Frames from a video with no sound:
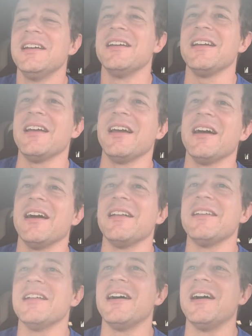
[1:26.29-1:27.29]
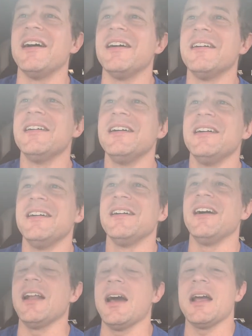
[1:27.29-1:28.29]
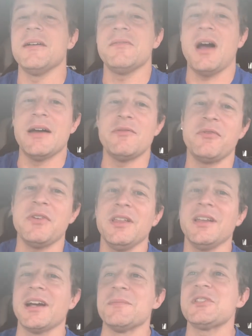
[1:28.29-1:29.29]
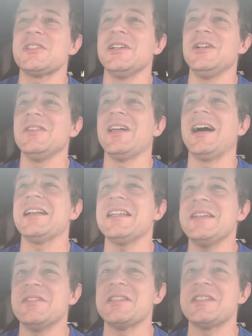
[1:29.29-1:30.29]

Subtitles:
And I have a feeling I'm still not even